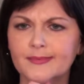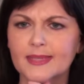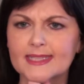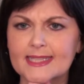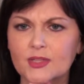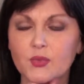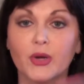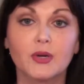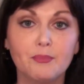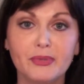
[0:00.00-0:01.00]
That sounds
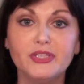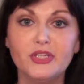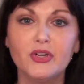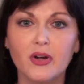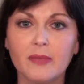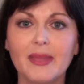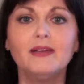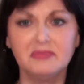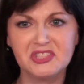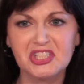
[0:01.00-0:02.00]
weird, but you know what I
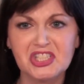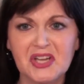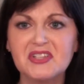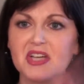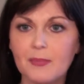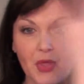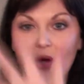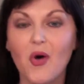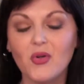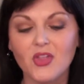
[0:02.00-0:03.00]
mean. Just changed up
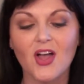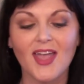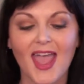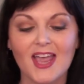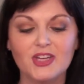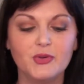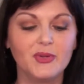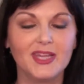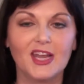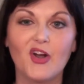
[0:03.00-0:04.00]
the whole look, and you
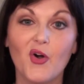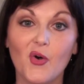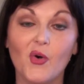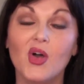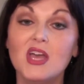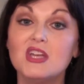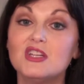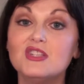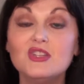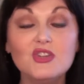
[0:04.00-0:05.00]
really get a whole
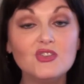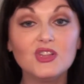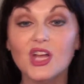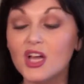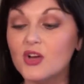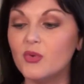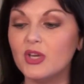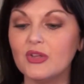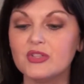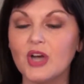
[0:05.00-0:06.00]
new look
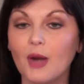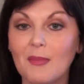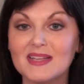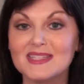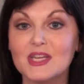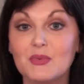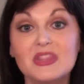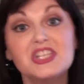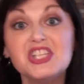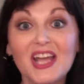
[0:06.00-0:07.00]
when you start messing
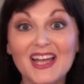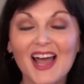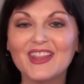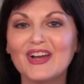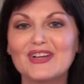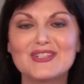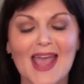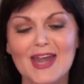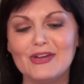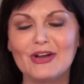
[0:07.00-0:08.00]
with the cheek colors
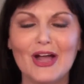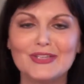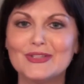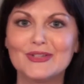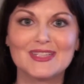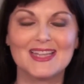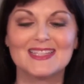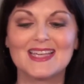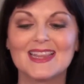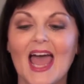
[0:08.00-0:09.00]
and your contours and
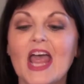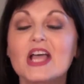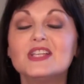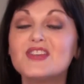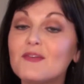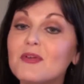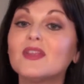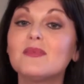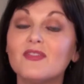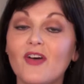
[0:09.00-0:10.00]
things like that. So I've
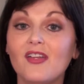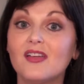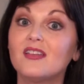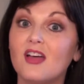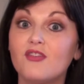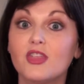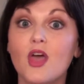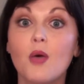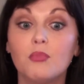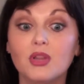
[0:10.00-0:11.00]
really been falling in love
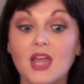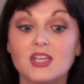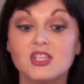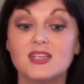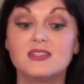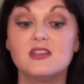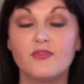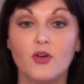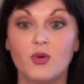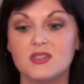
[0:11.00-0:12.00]
with blushes,
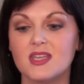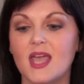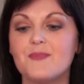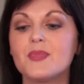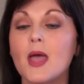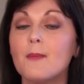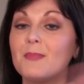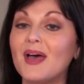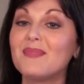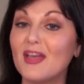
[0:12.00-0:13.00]
different ones again.
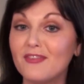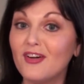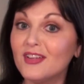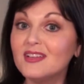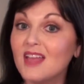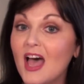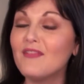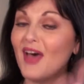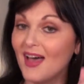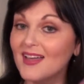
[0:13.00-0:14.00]
But I've fallen in
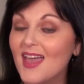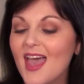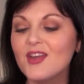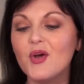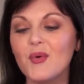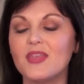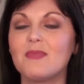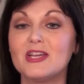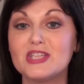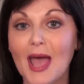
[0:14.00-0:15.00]
love again
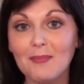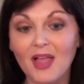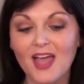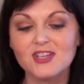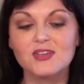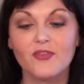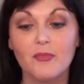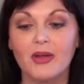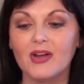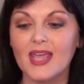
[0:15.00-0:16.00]
with my Shy Blush
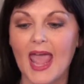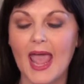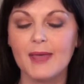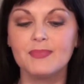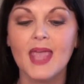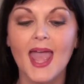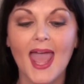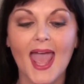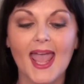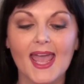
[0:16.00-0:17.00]
from Mary Kay,
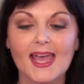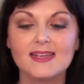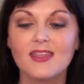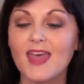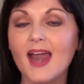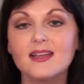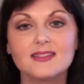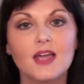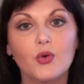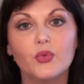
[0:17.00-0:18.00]
and that
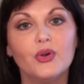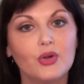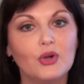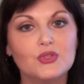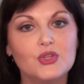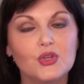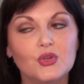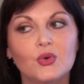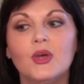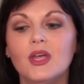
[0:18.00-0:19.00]
is a real
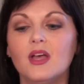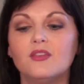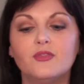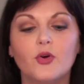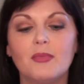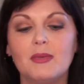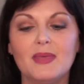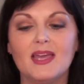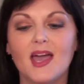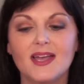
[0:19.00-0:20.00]
go-to for me
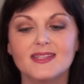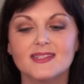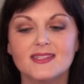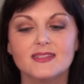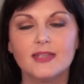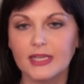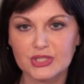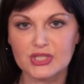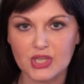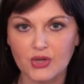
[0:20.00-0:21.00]
because
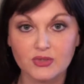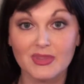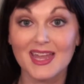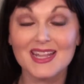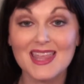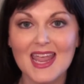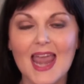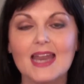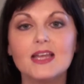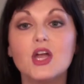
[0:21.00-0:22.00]
it just goes with
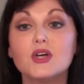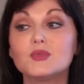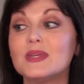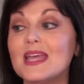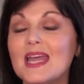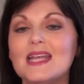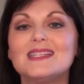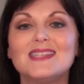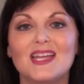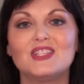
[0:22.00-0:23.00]
anything, and it goes with
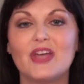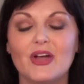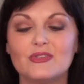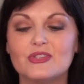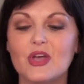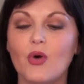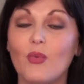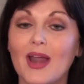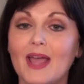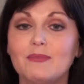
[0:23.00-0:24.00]
any skin tone. So
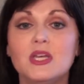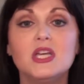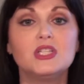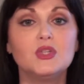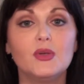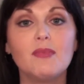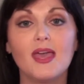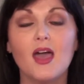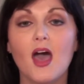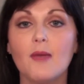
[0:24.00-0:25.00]
when I'm doing
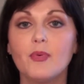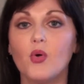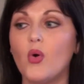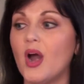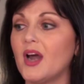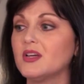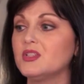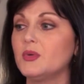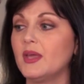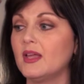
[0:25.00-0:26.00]
makeup or
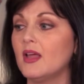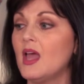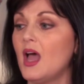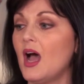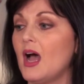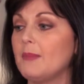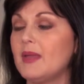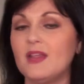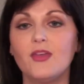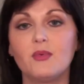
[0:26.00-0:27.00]
doing
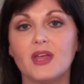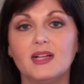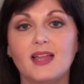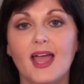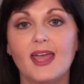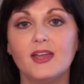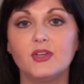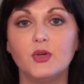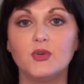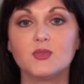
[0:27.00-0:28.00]
anything with a
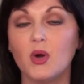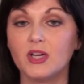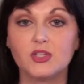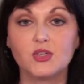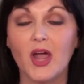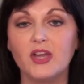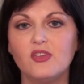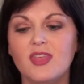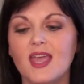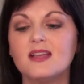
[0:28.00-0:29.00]
client who is wanting to try
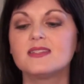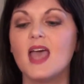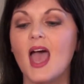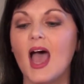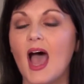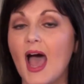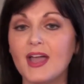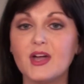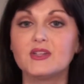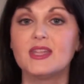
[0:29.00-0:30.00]
new things,
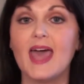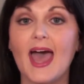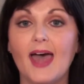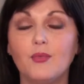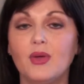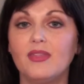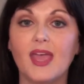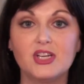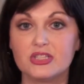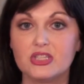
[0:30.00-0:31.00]
I go to that when
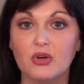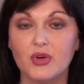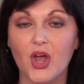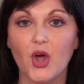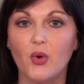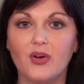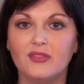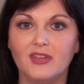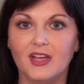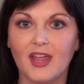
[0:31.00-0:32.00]
they just don't know, or
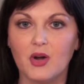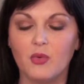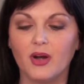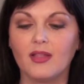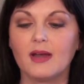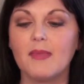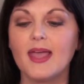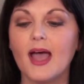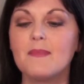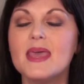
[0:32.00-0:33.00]
you know, they don't wear a lot of
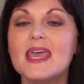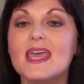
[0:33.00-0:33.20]
makeup.